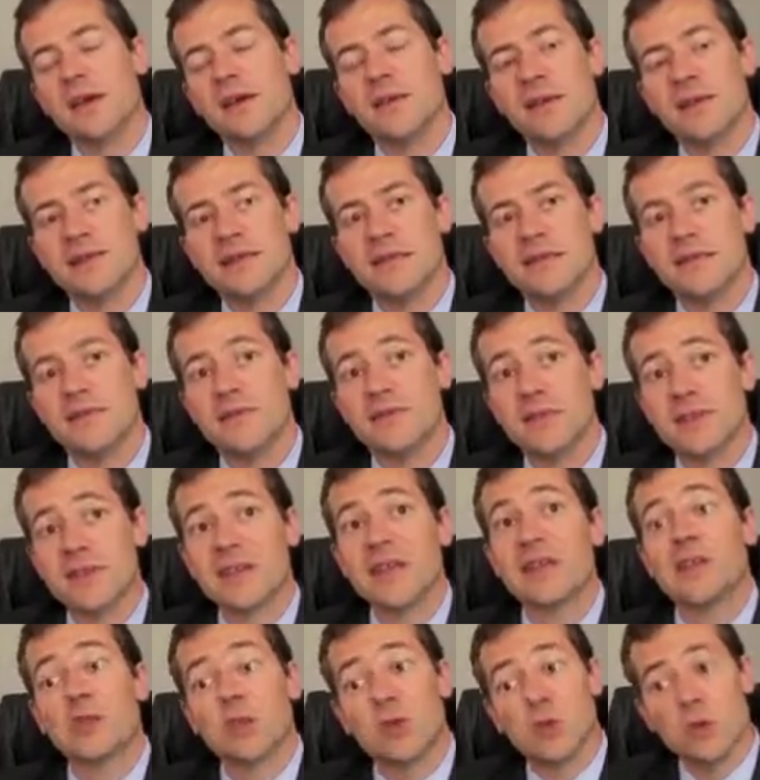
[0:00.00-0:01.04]
that event,
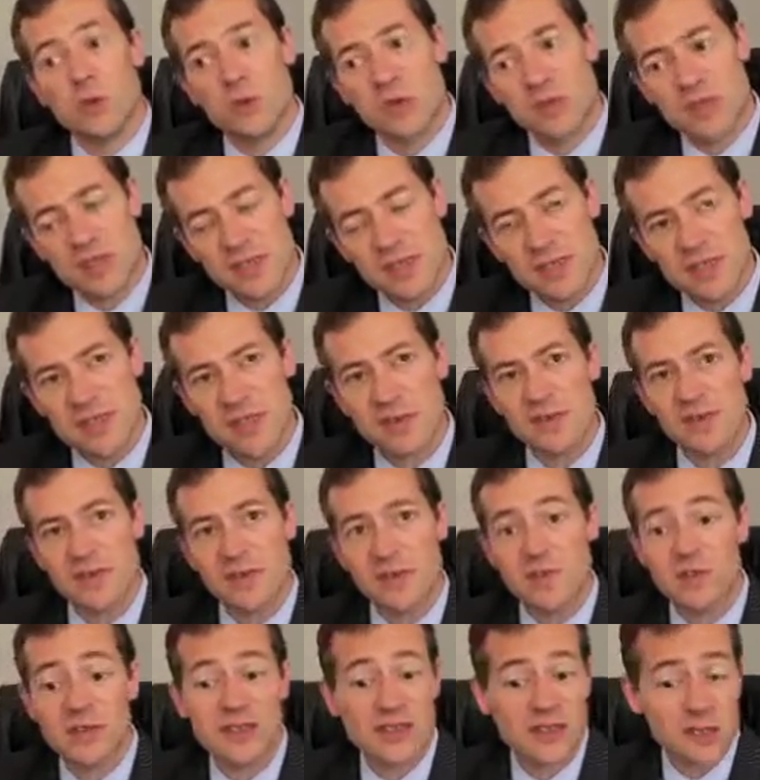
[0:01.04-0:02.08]
and towards South
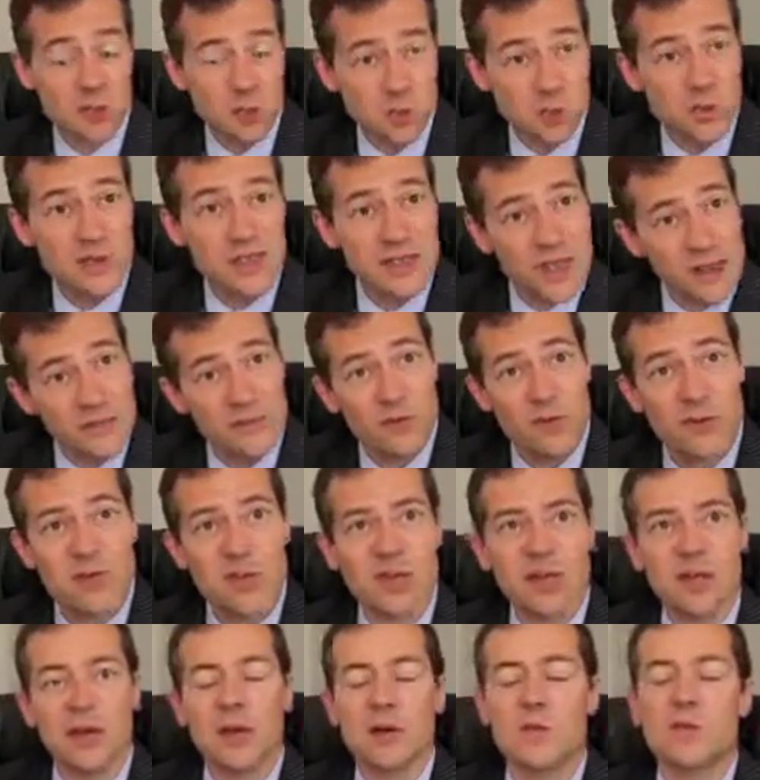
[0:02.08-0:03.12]
Africa and towards Africa,
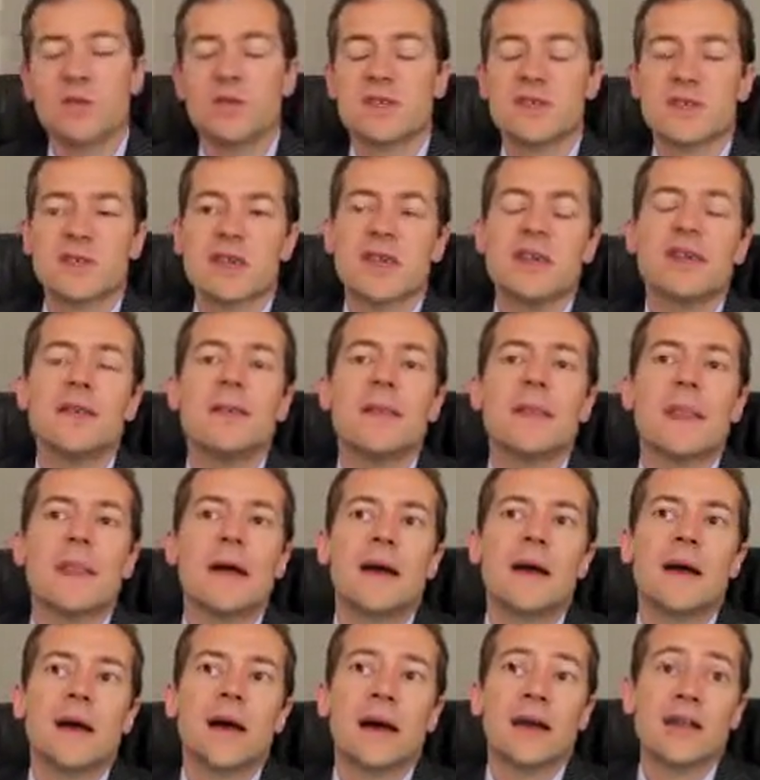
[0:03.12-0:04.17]
I would say.
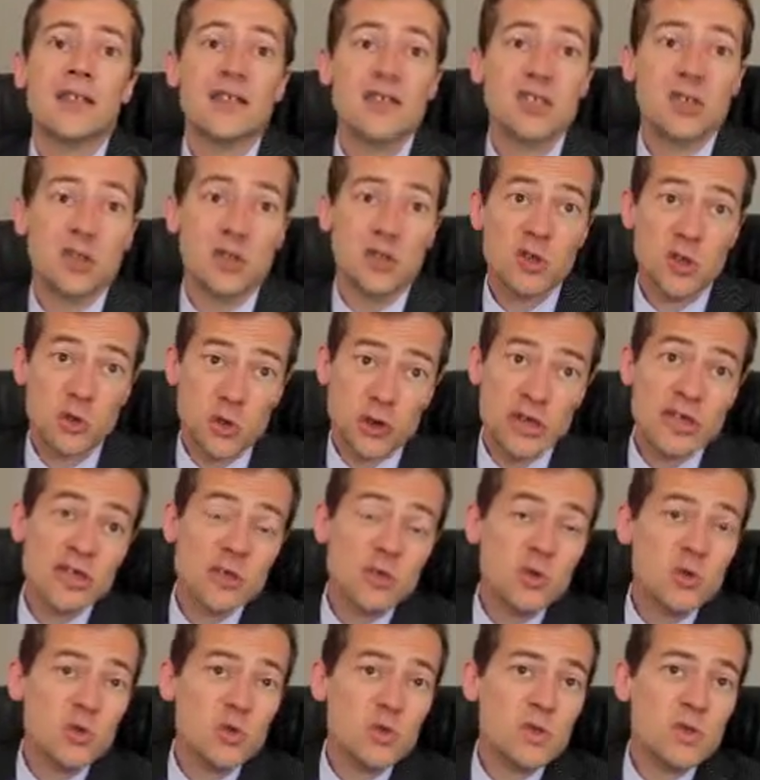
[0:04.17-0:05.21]
And it's great
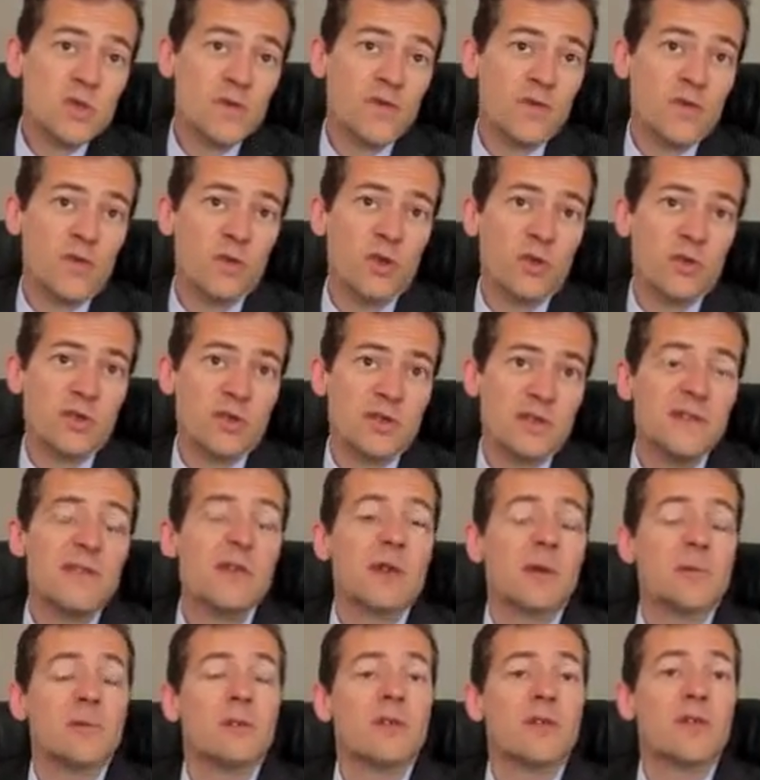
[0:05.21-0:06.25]
news for the
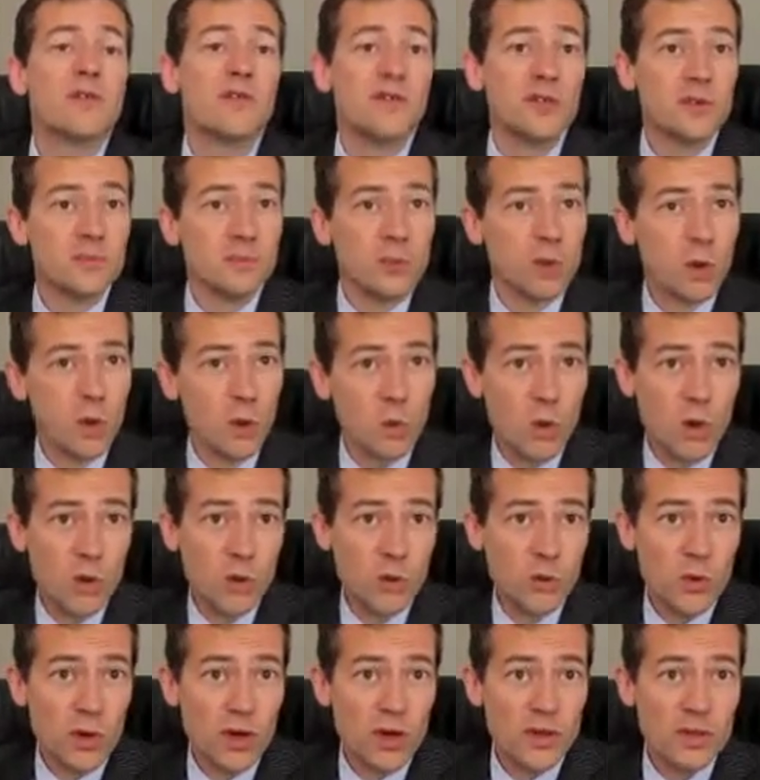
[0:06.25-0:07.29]
development of football
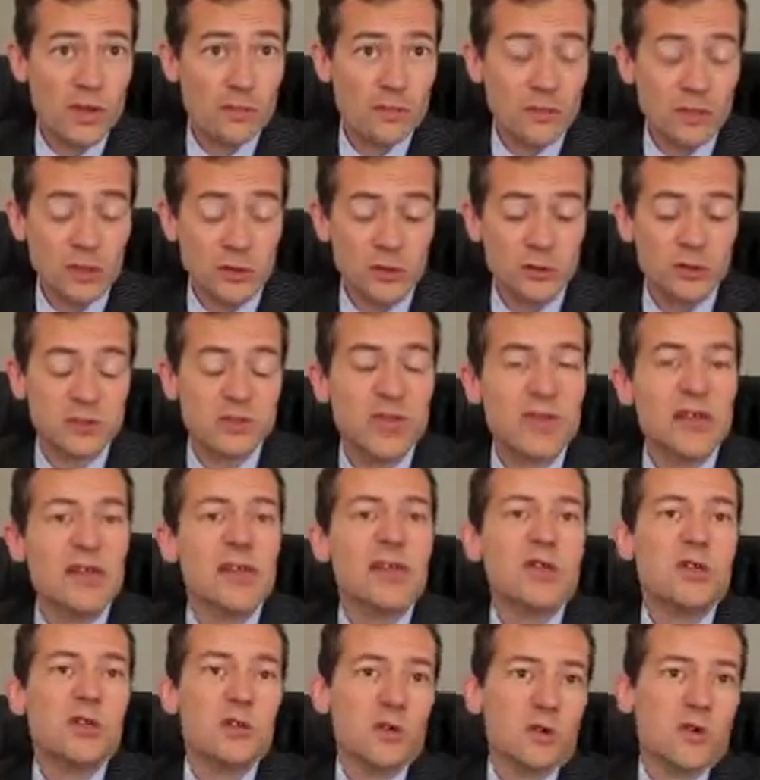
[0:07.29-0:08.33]
worldwide, because
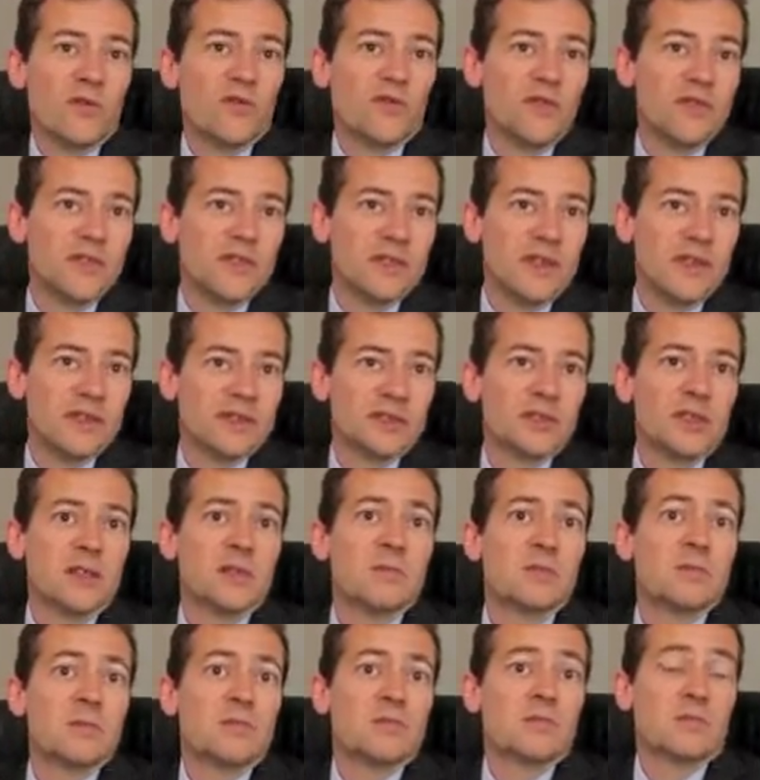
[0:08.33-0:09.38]
FIFA is a
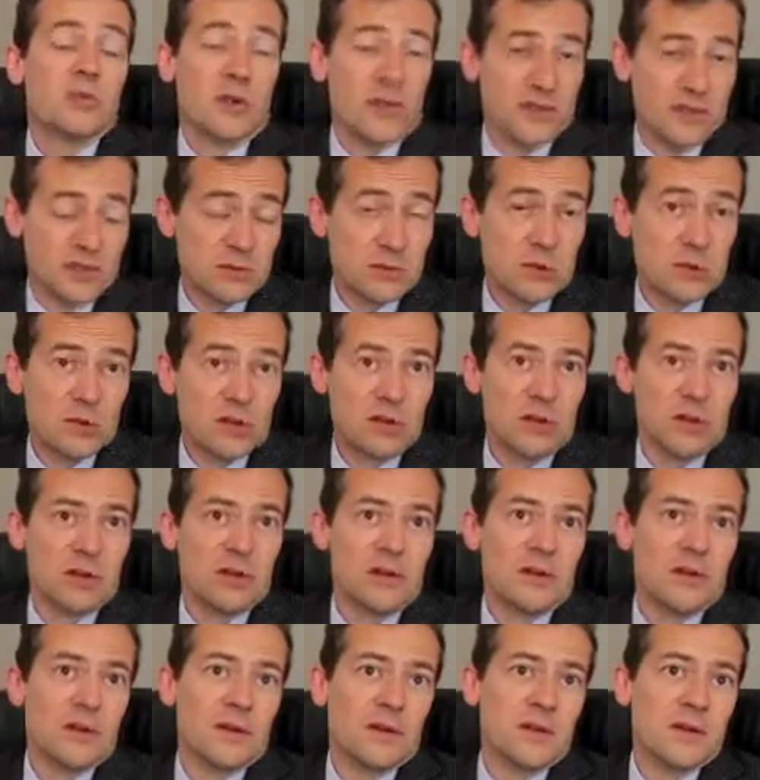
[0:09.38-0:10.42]
non-profitable
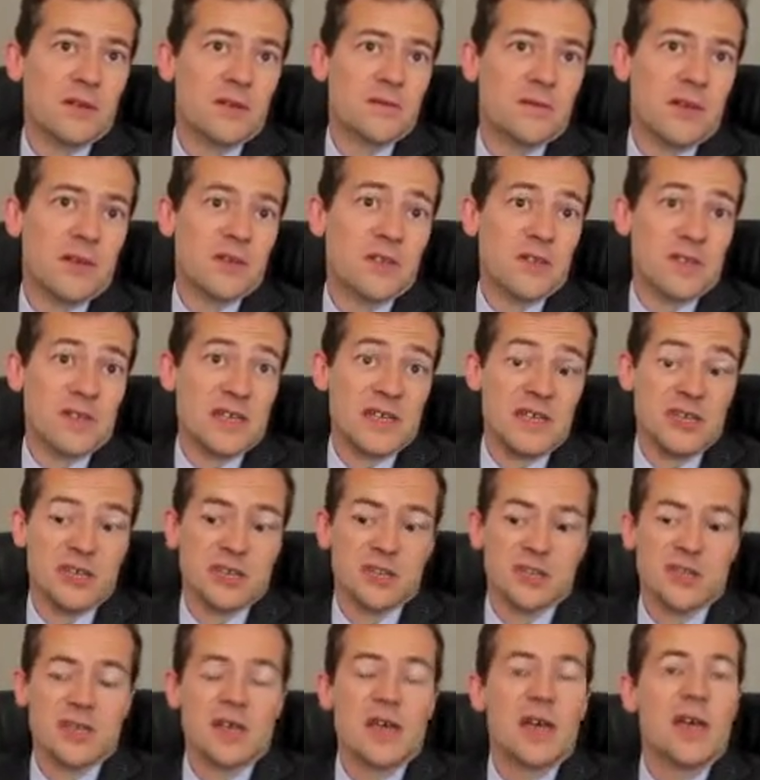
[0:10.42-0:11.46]

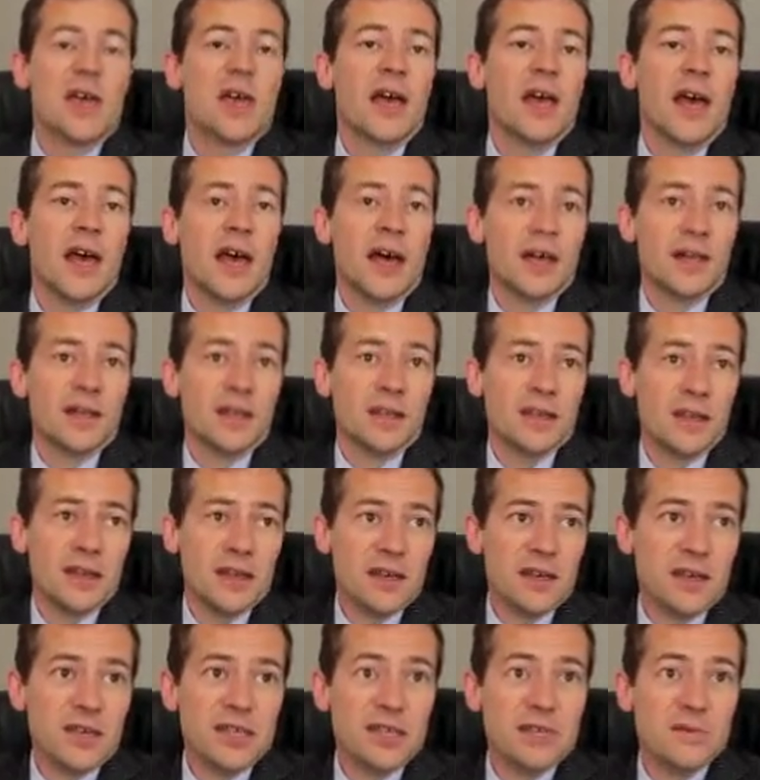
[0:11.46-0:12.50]
association, and
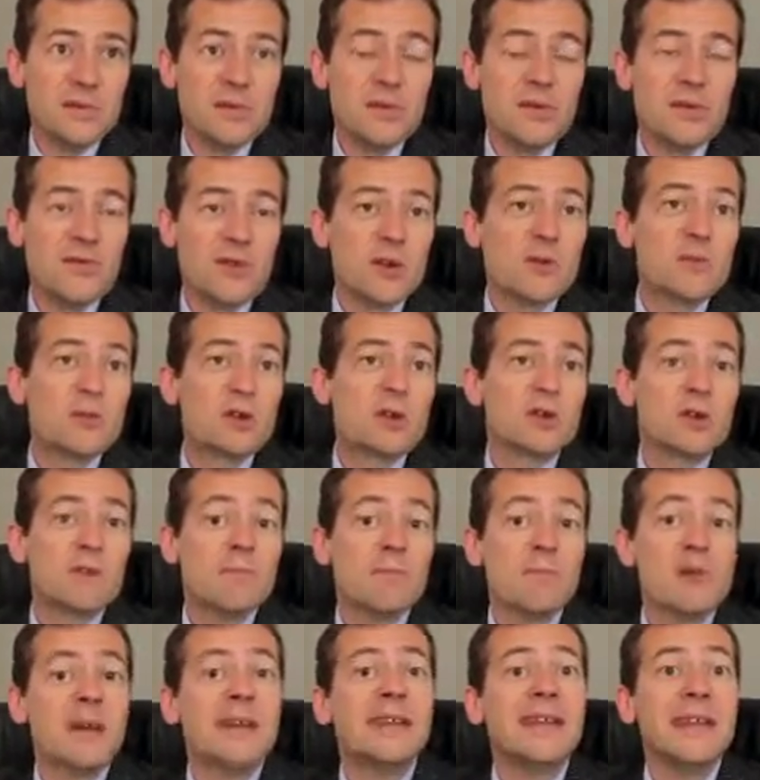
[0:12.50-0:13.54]
it's very much a
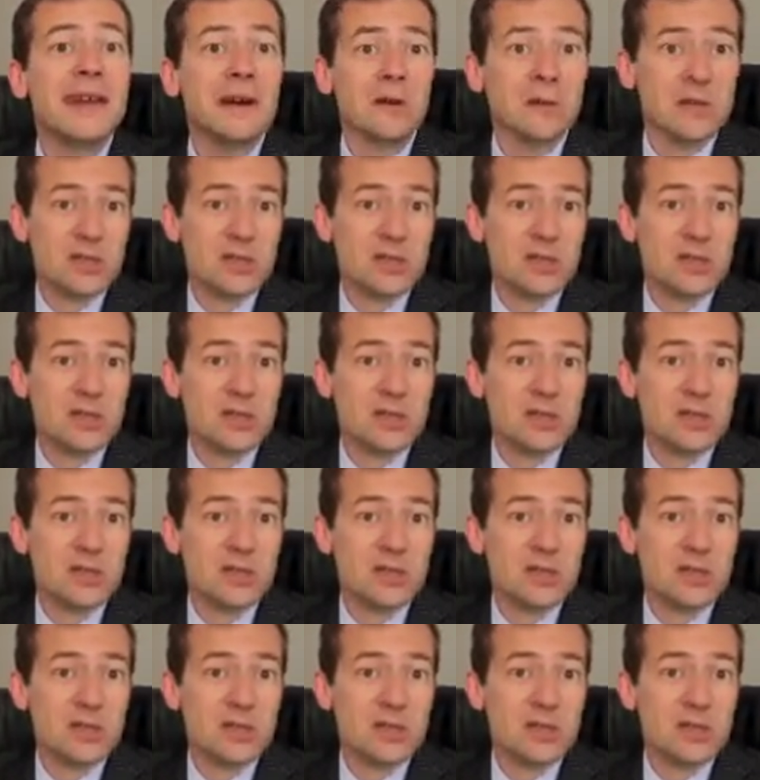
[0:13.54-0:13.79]
money